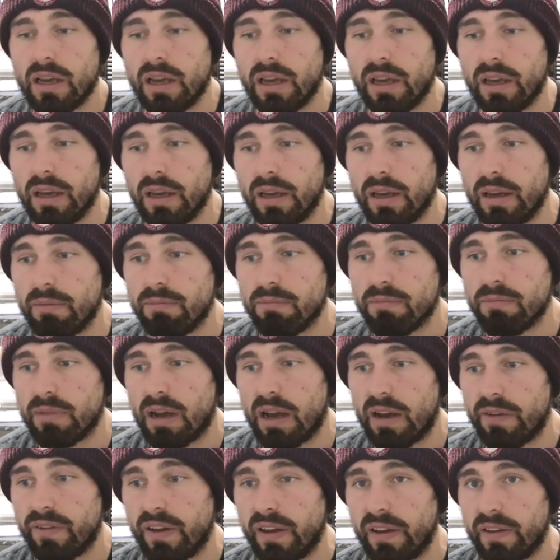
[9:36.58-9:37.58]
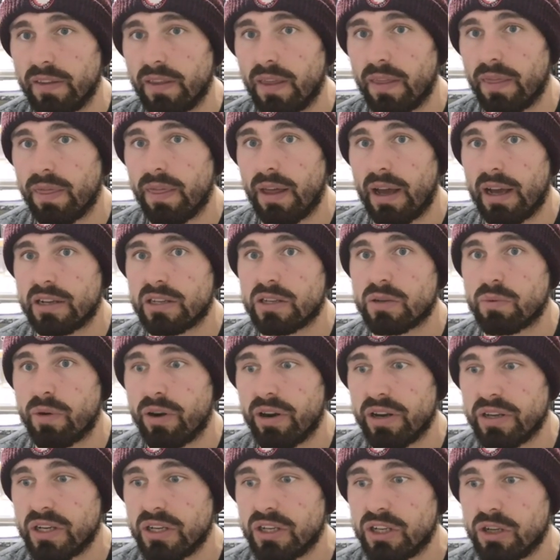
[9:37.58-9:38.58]
I think that that's
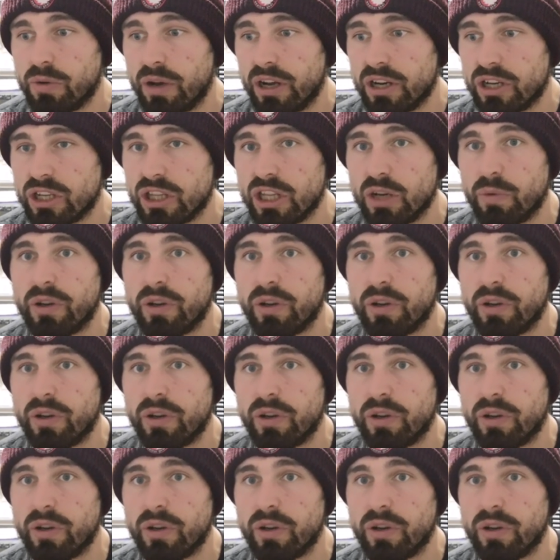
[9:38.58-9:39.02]
where a situation